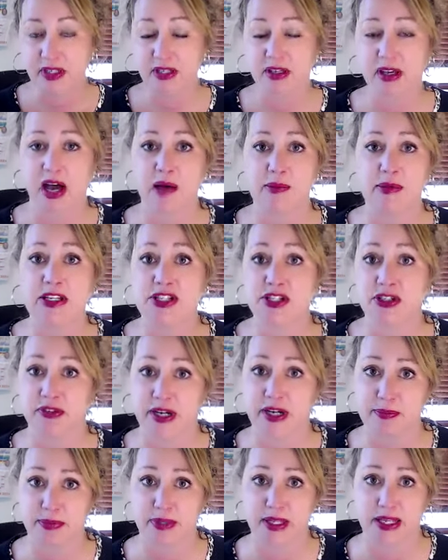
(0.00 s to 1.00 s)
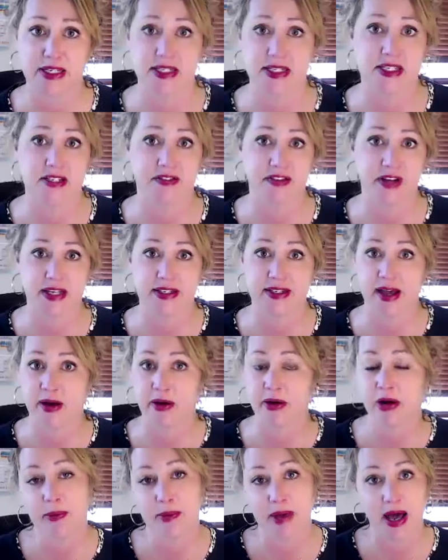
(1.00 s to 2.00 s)
It's a great place to find
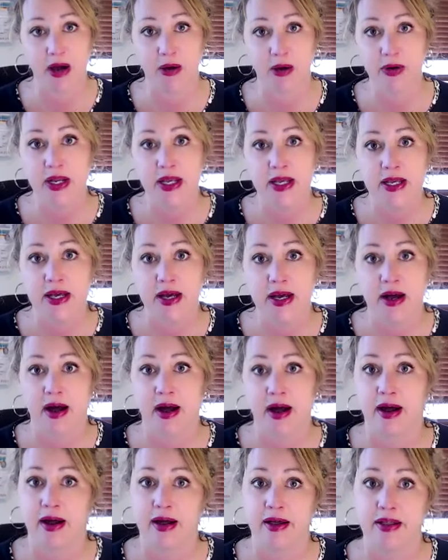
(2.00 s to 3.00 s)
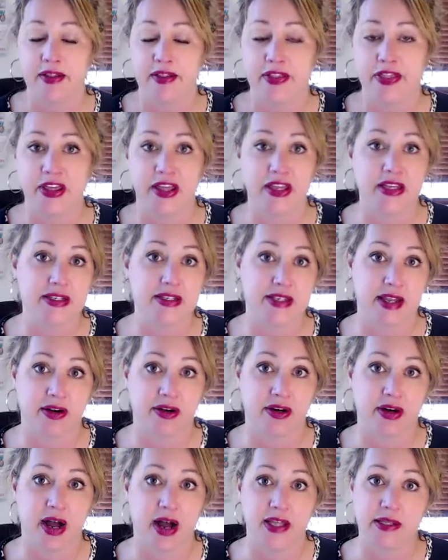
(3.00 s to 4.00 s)
out about things that
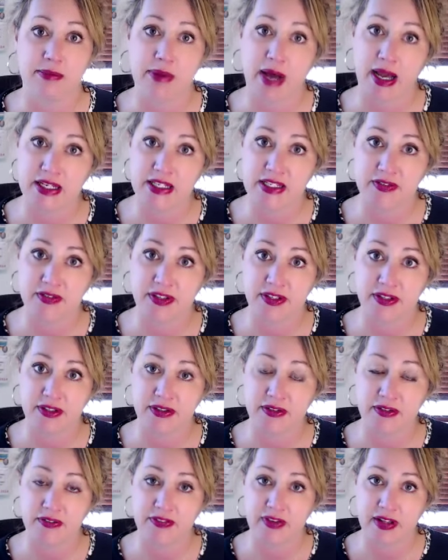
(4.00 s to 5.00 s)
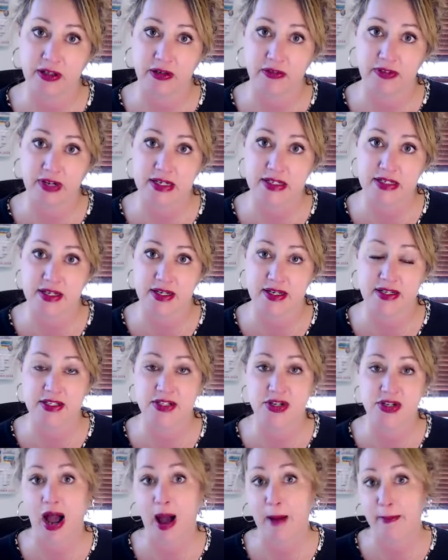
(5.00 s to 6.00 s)
are on the minds of your fellow
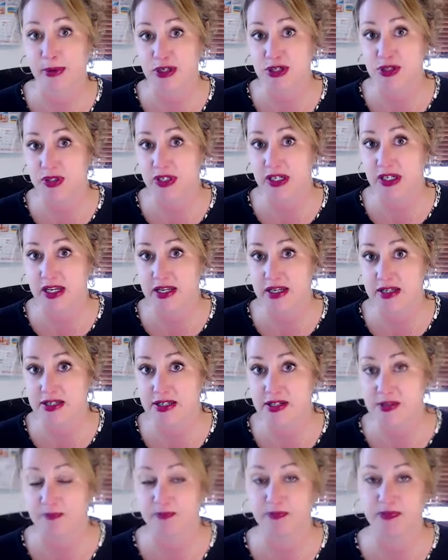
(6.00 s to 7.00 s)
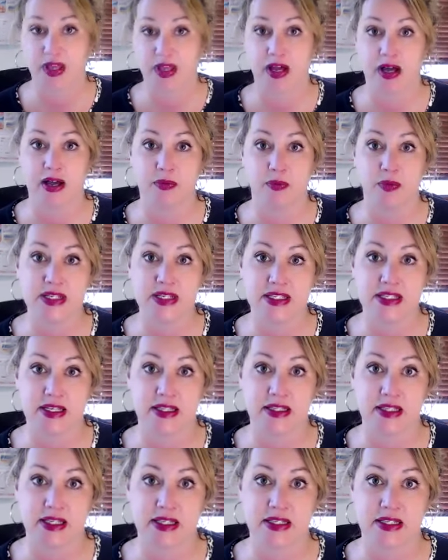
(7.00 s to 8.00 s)
residents, opportunities. We see
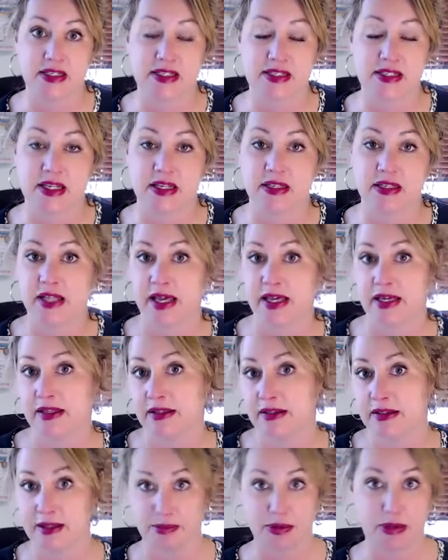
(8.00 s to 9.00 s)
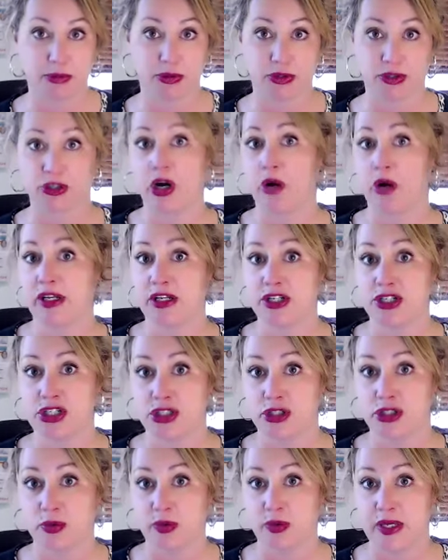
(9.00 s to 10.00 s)
things like that people are going
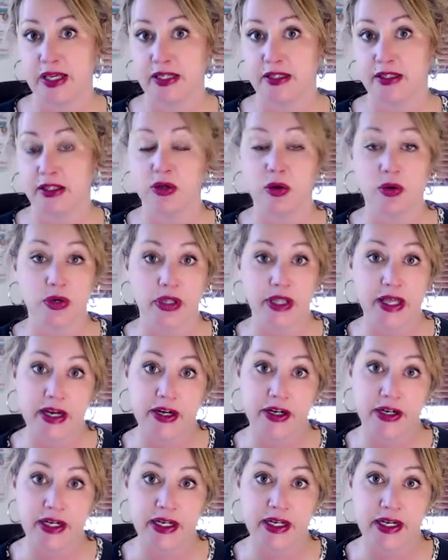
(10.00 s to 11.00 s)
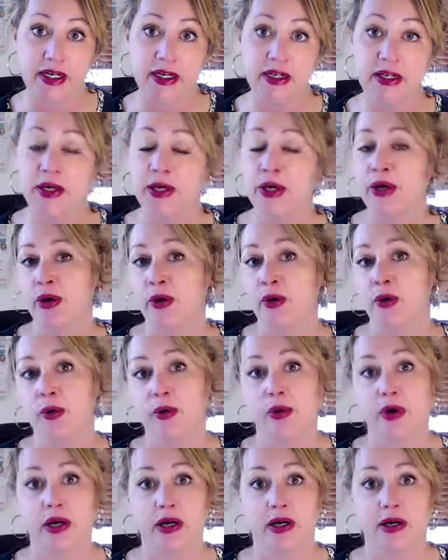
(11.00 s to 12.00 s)
to in the local area
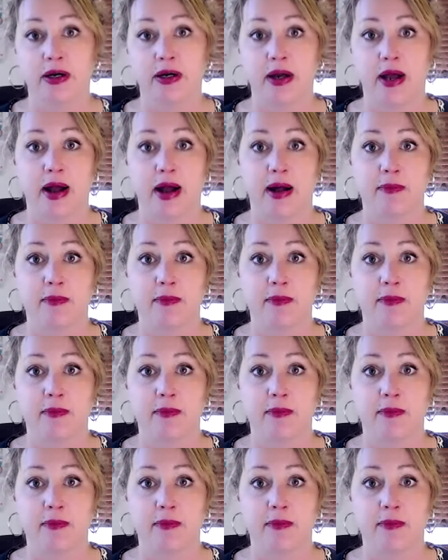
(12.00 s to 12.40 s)
or